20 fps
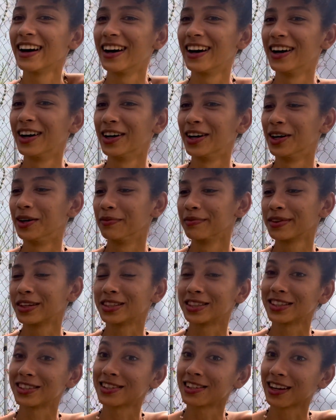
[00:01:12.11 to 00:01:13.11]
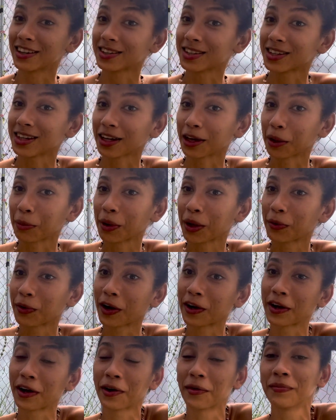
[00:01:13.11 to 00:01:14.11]
because it's not stinging me
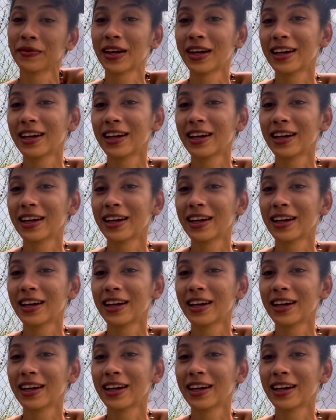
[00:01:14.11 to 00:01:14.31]
right now.